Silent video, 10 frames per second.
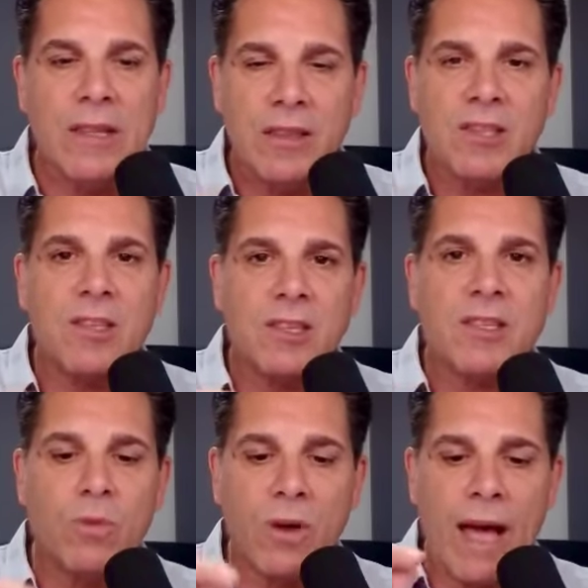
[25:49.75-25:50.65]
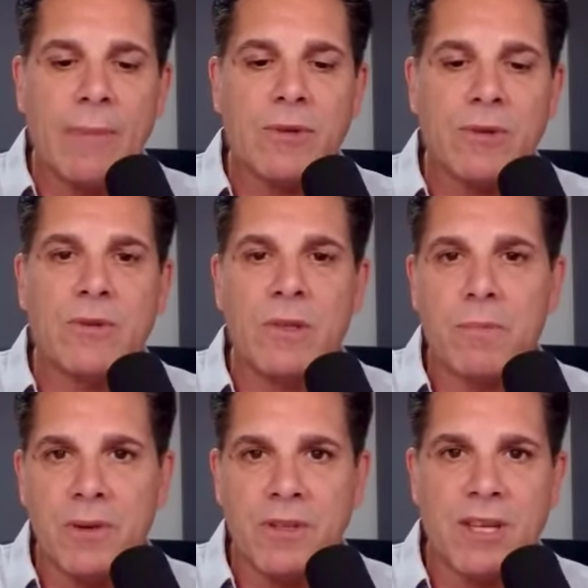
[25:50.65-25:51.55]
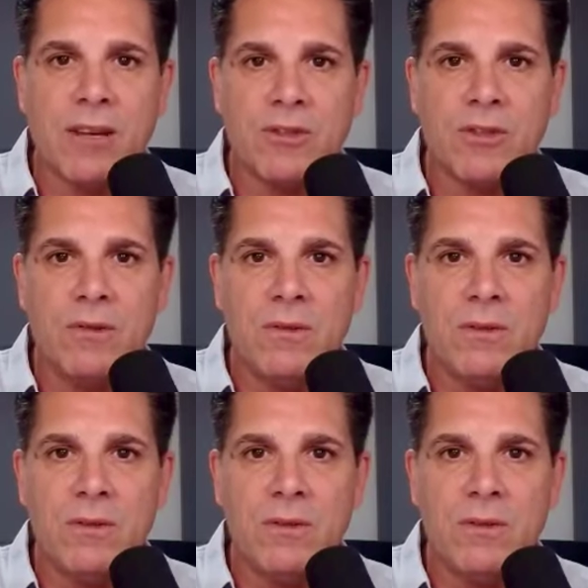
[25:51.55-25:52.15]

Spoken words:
This system will absolutely protect you